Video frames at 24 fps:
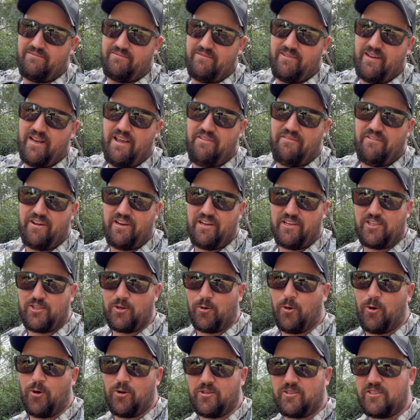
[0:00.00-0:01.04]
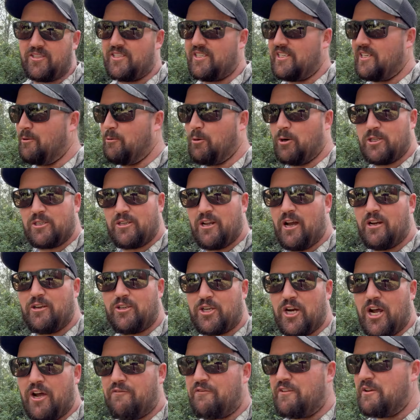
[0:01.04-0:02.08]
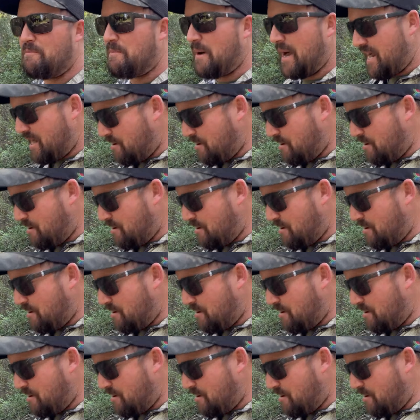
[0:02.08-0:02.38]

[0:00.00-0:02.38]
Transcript: 11-inch horns. He was no trophy, but